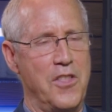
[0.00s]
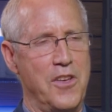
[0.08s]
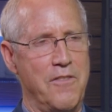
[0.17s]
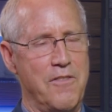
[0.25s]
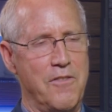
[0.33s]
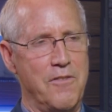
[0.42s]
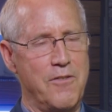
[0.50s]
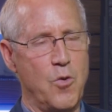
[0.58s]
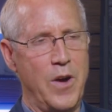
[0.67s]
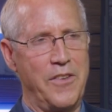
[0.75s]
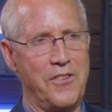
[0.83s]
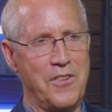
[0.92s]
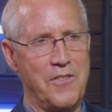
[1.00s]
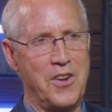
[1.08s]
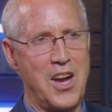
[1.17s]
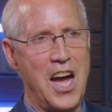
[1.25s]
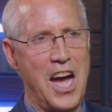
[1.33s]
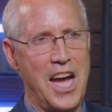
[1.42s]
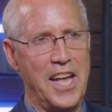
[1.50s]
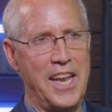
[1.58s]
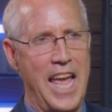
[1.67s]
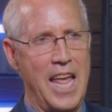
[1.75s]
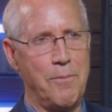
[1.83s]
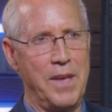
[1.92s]
the voice of God
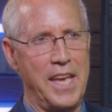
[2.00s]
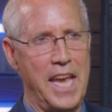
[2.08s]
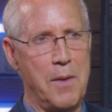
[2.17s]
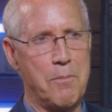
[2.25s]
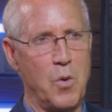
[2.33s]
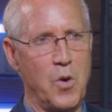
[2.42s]
and became